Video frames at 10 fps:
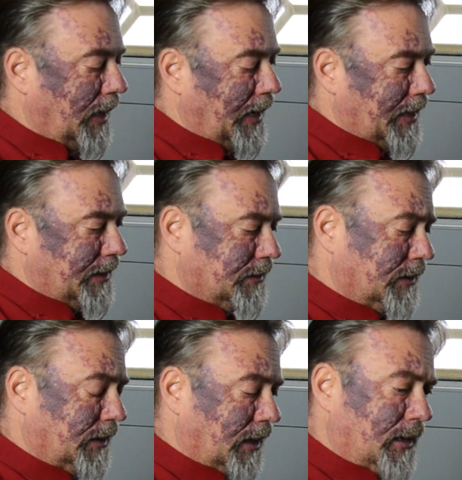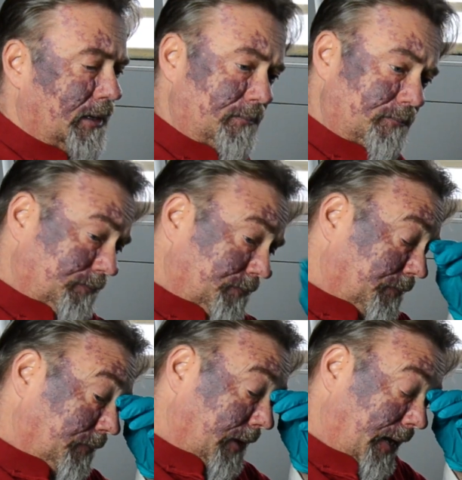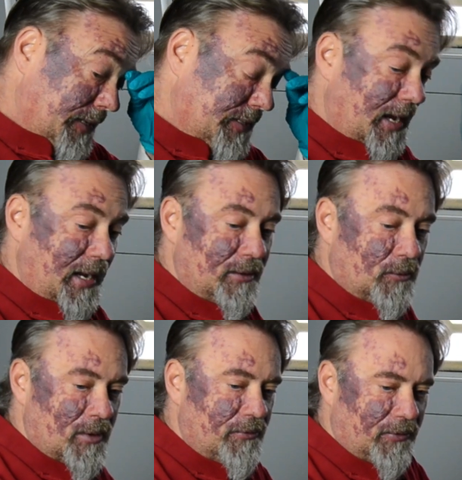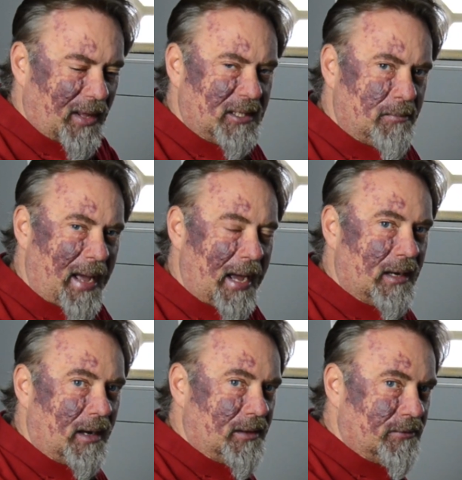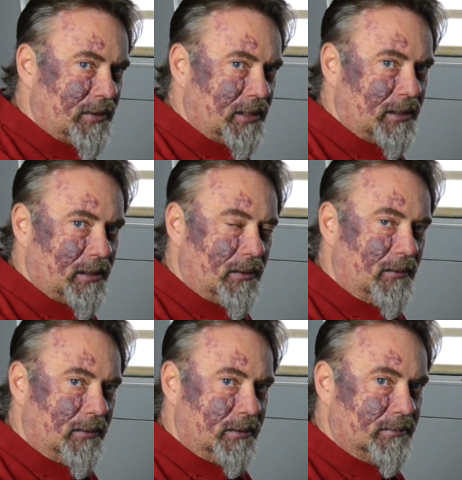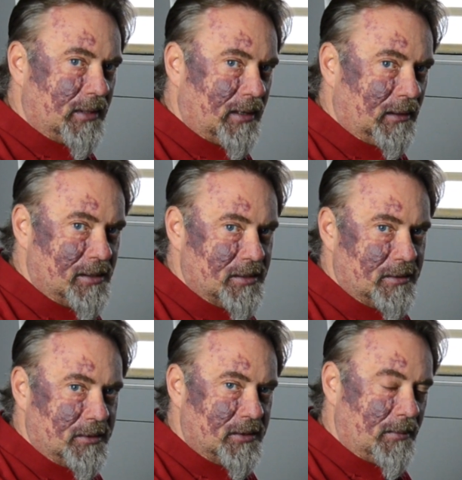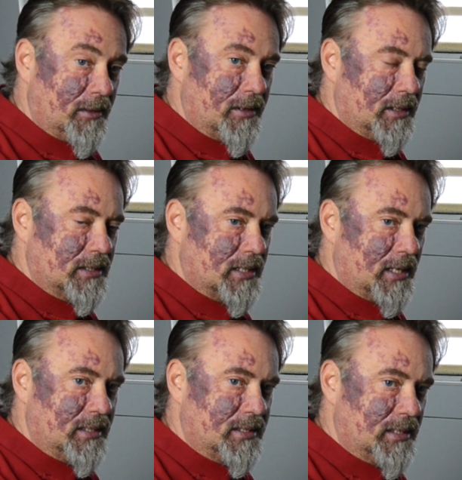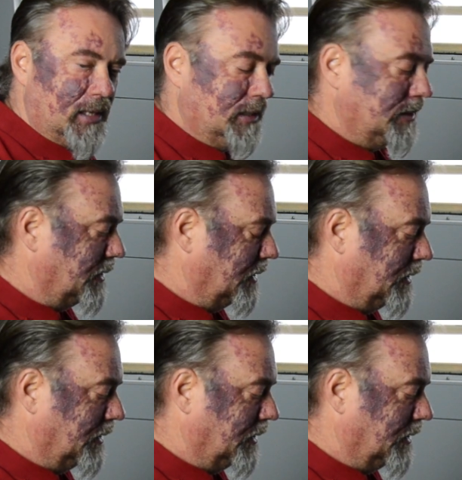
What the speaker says: And as I reflect back on the video and kind of listen to some of the things that I said,